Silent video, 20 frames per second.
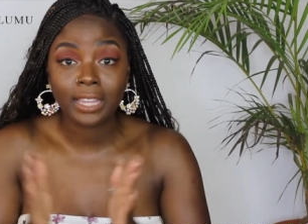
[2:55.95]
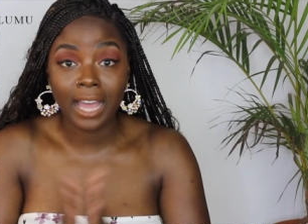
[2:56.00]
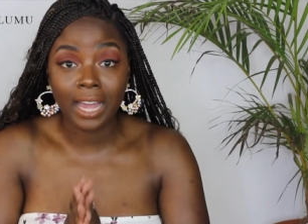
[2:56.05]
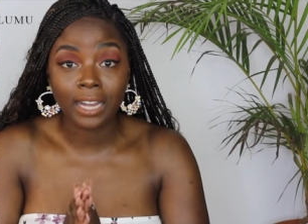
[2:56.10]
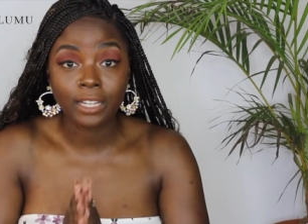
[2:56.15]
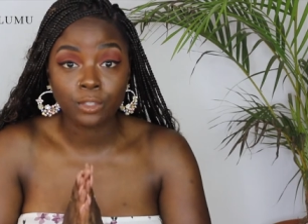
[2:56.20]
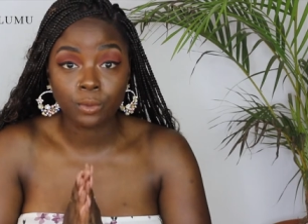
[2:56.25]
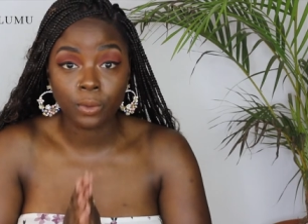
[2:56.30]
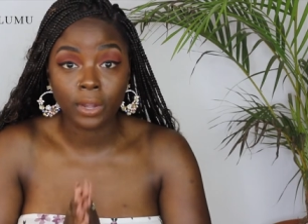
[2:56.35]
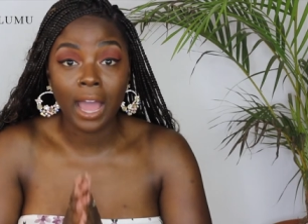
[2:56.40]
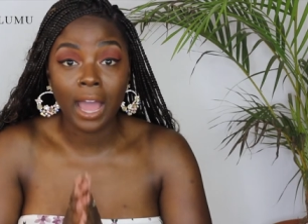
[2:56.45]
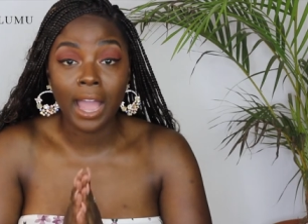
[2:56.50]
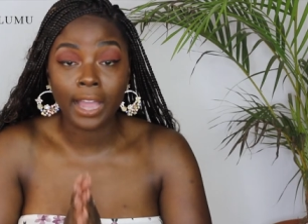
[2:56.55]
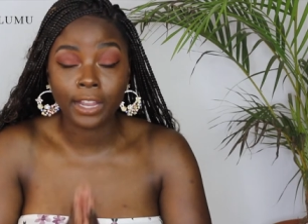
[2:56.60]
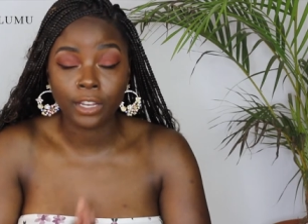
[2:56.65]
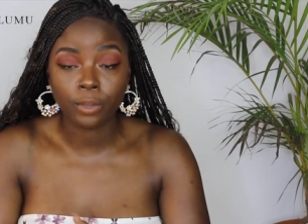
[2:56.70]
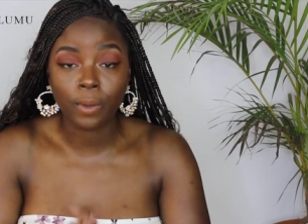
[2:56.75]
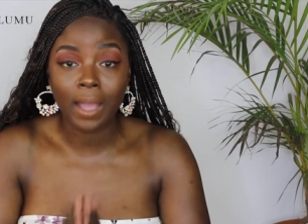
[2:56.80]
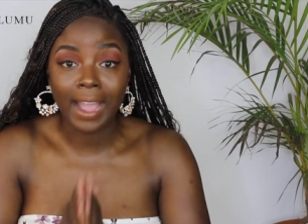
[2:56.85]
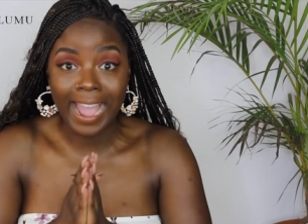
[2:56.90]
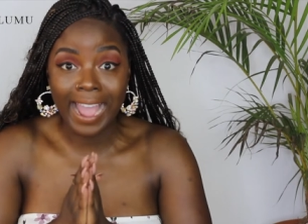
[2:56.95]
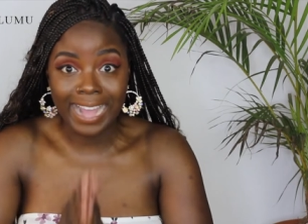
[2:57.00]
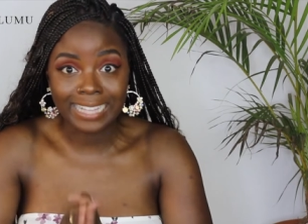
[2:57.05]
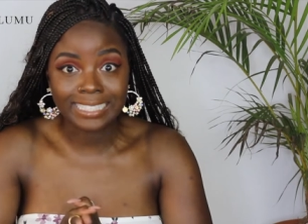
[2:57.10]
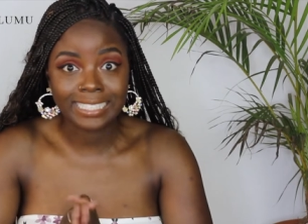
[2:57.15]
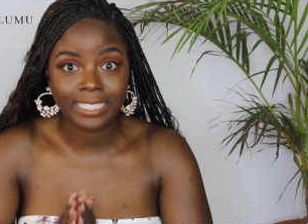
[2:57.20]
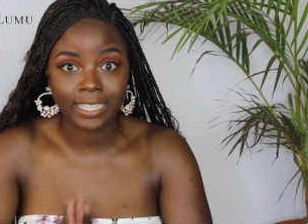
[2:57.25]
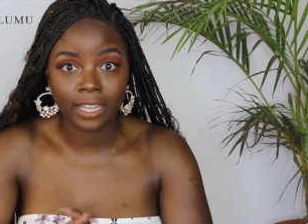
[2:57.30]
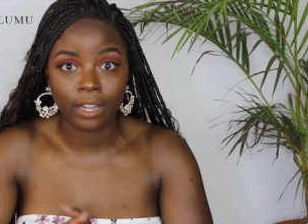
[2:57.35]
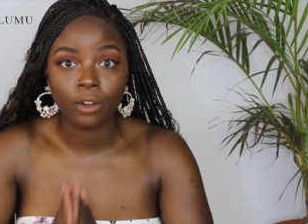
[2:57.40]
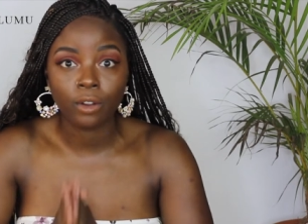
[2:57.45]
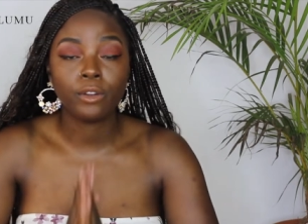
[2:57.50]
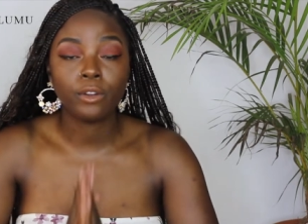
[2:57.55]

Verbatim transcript: that is what I knew I had to get.